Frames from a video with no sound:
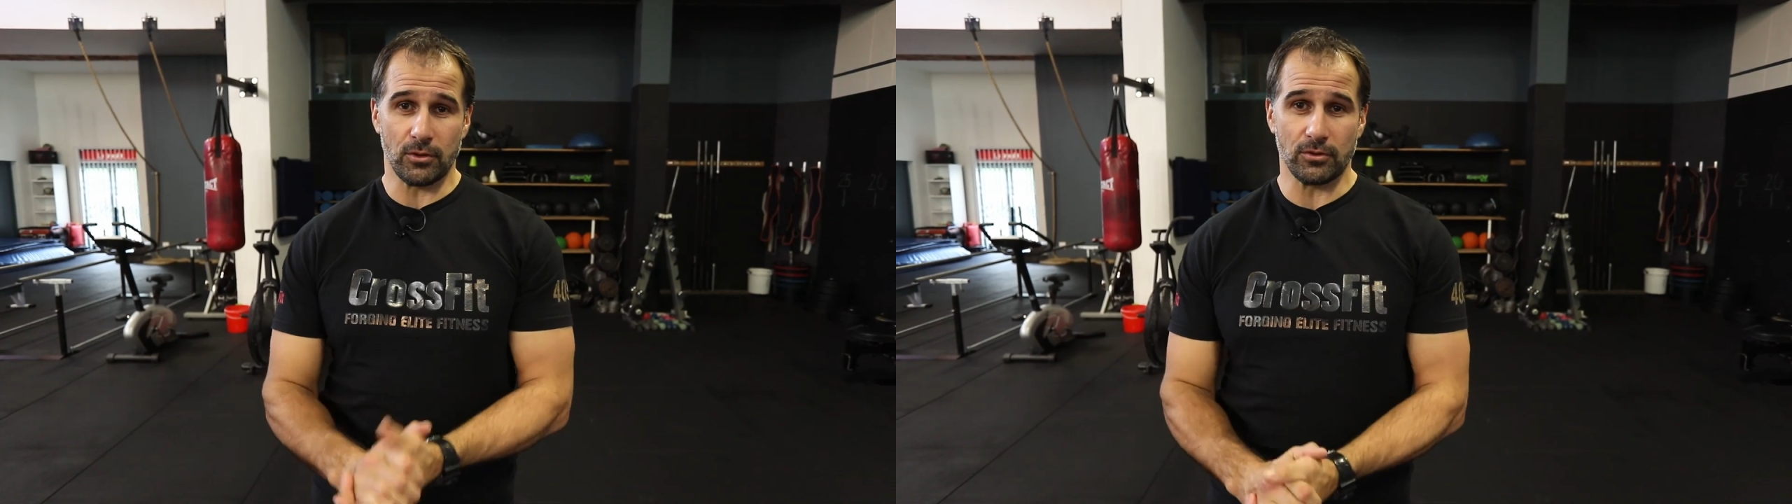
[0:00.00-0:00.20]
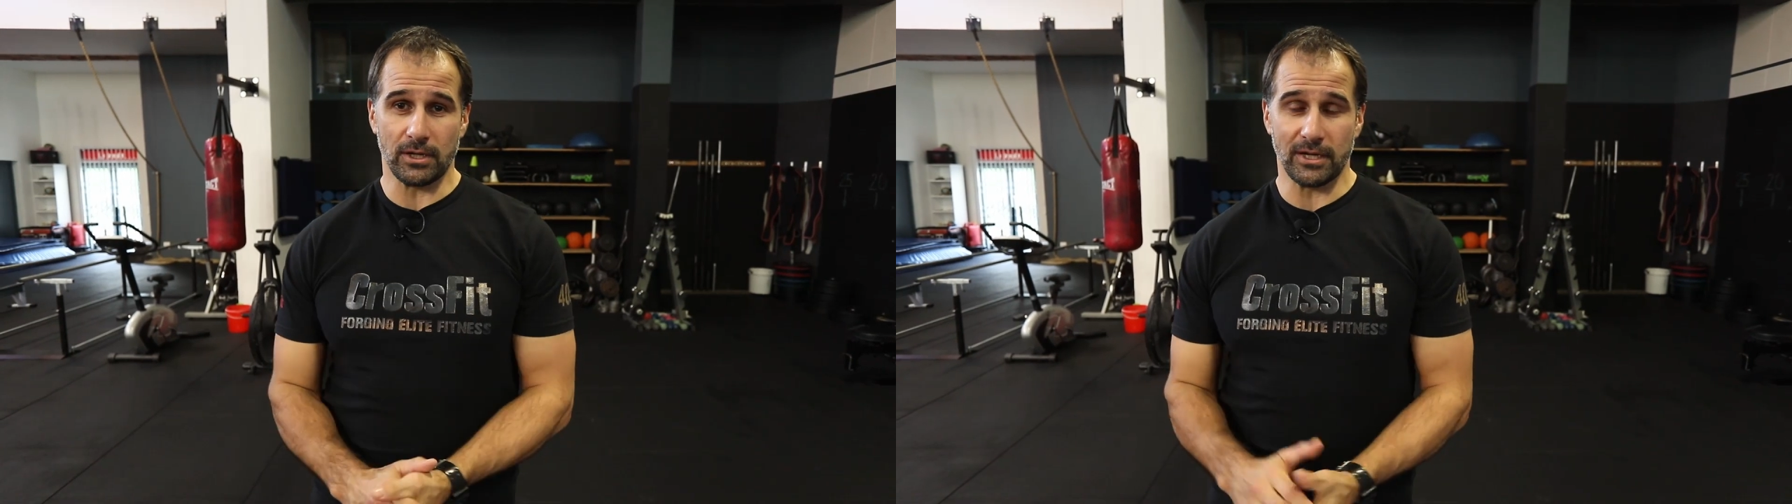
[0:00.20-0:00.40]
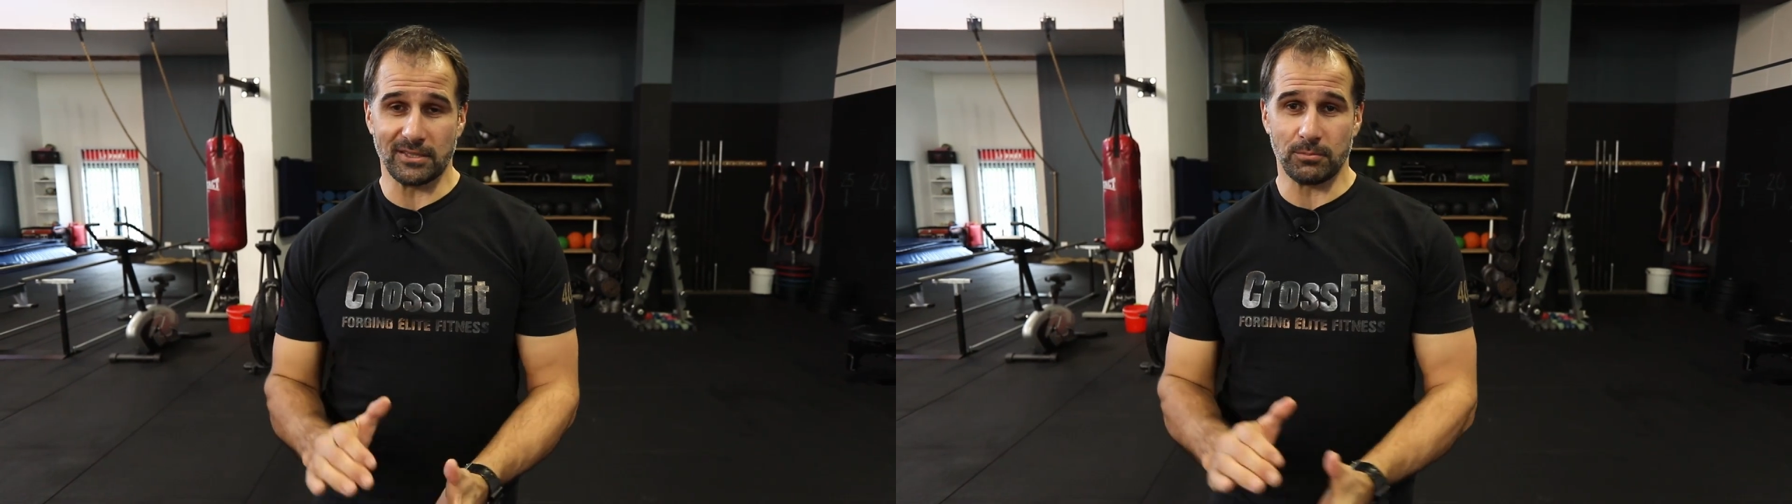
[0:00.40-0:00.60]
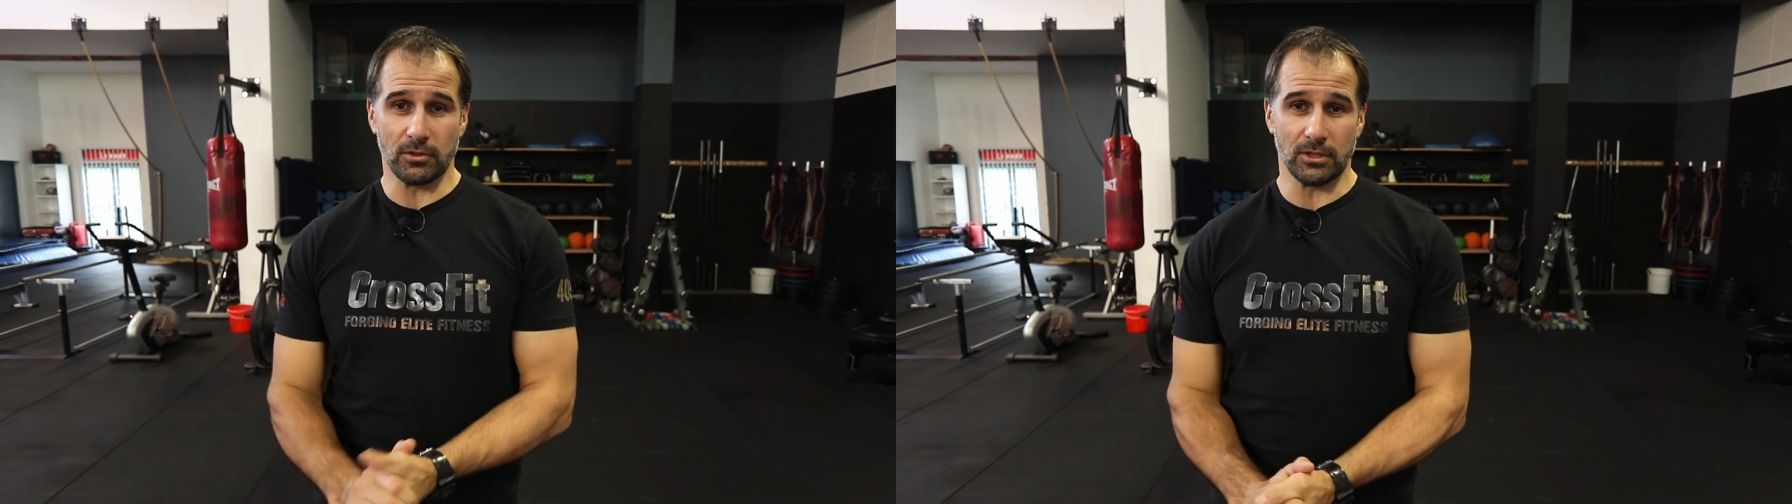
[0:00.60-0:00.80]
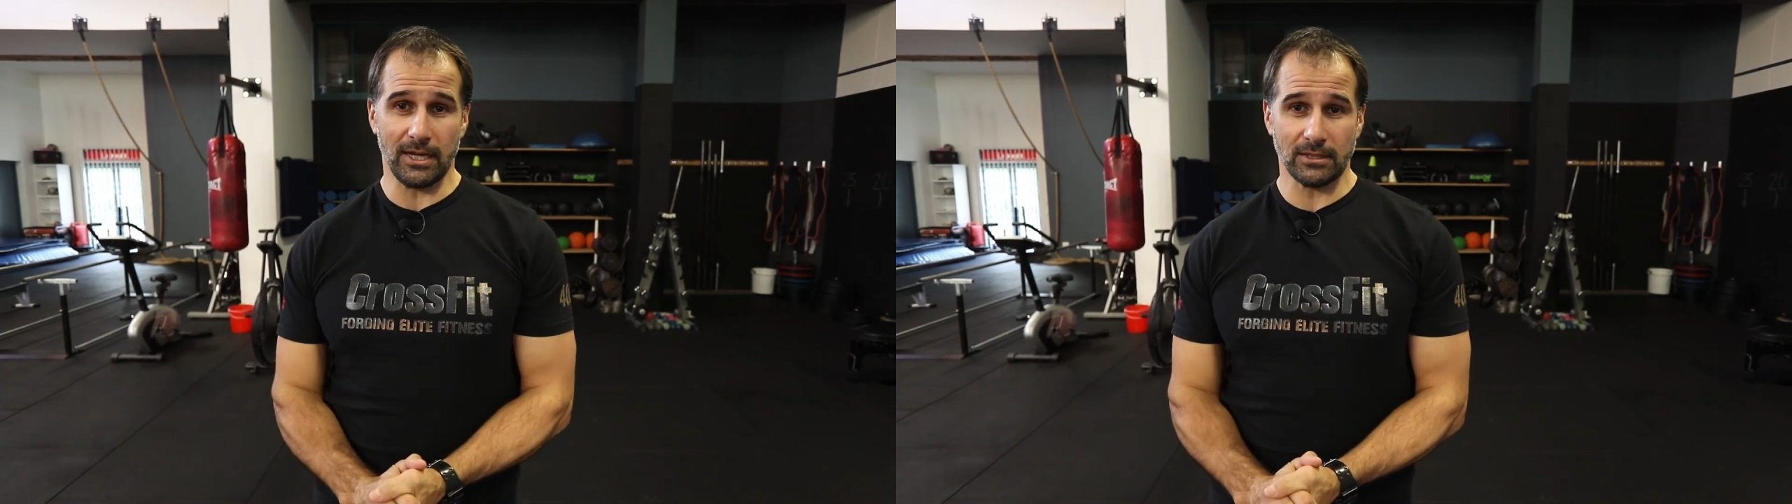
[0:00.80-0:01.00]
Burn the legs,
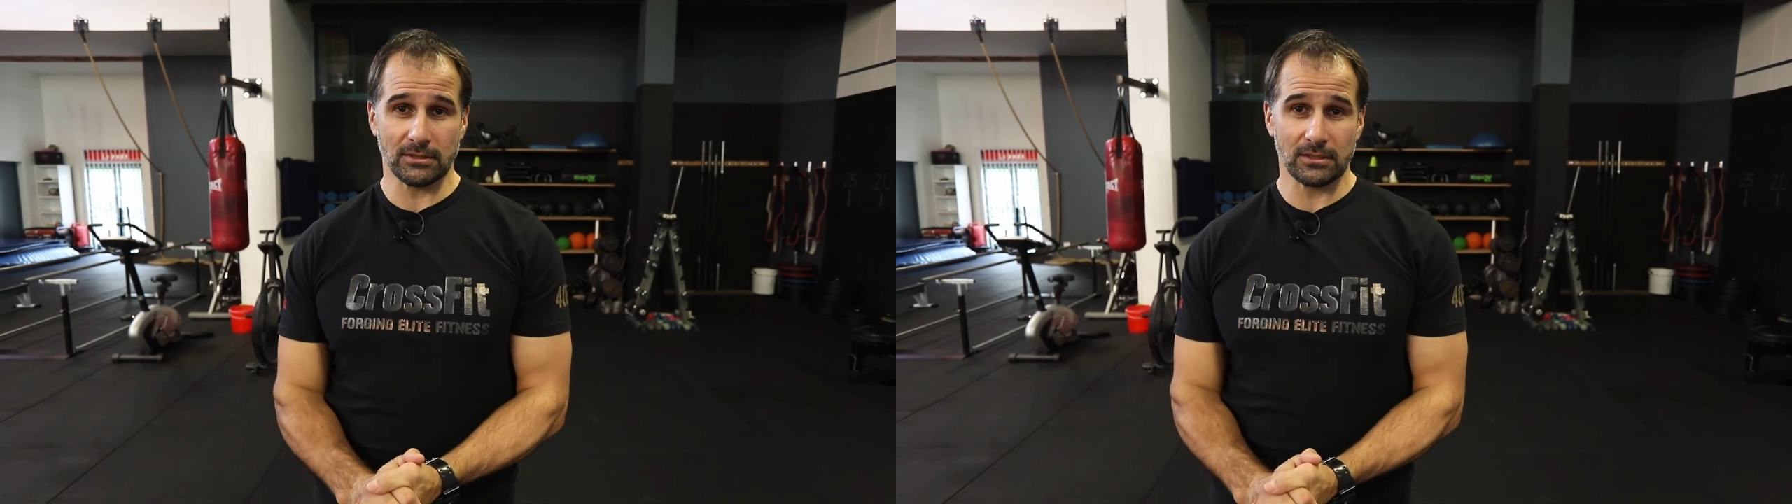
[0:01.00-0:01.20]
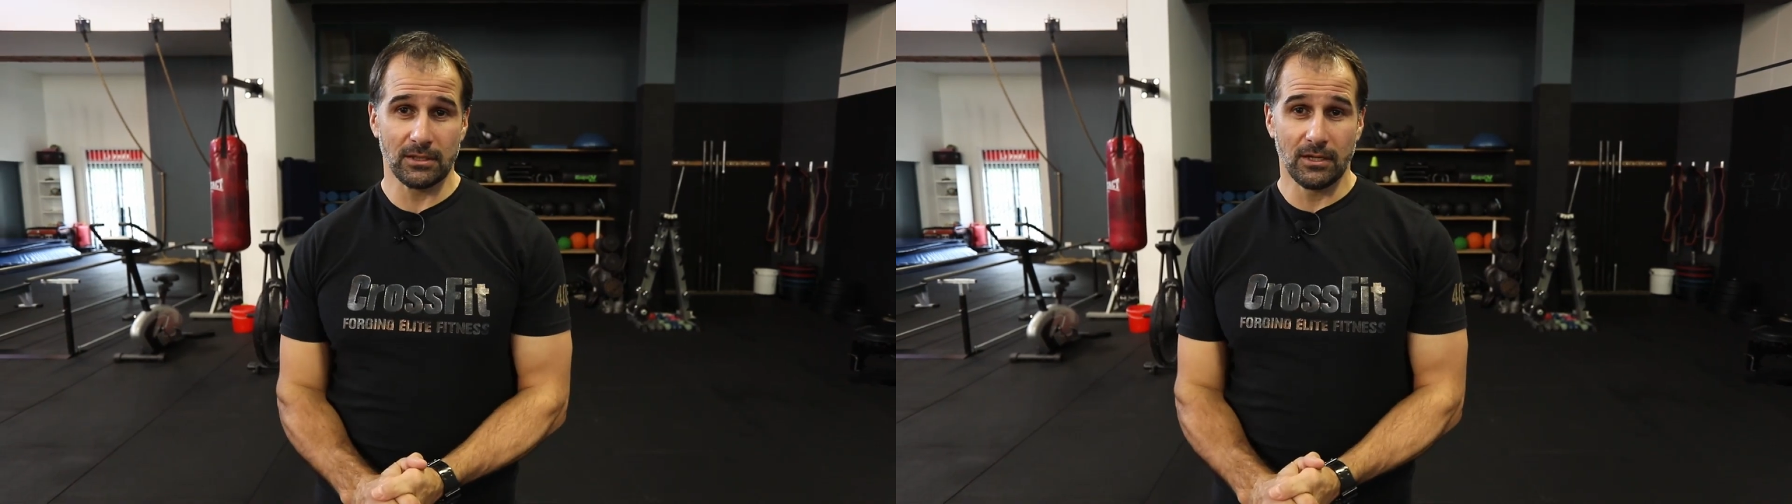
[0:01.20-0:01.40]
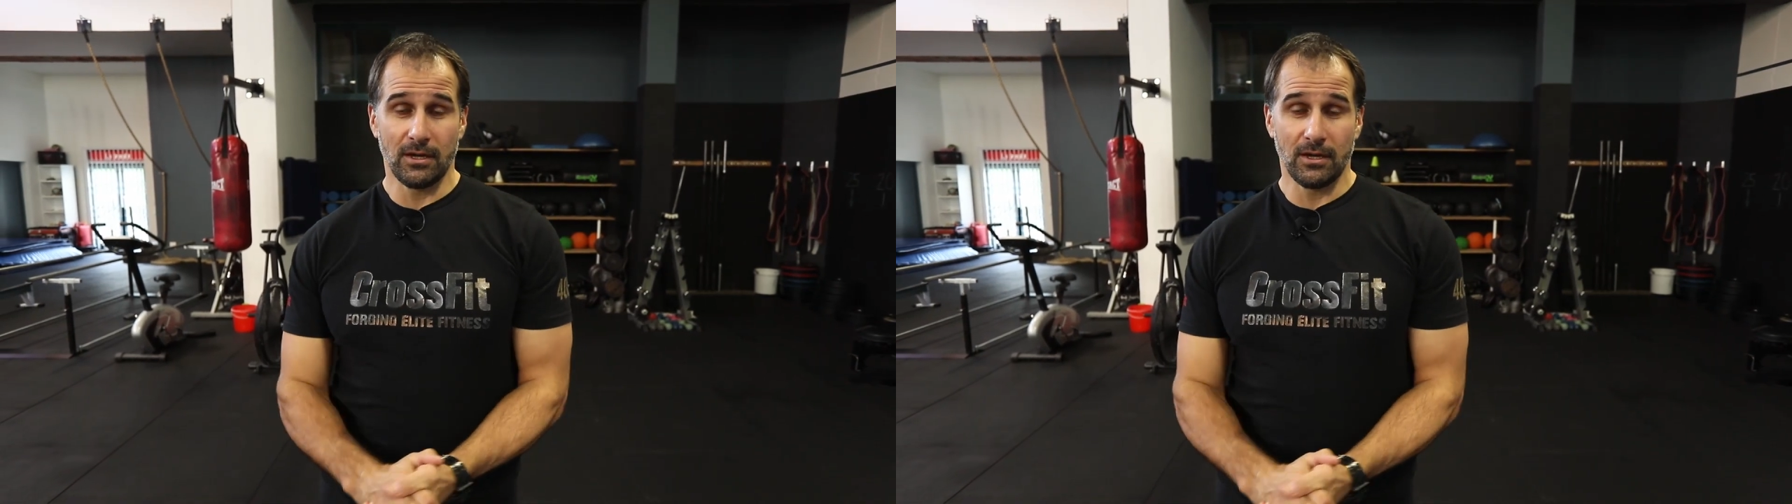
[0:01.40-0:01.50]
burn the lungs.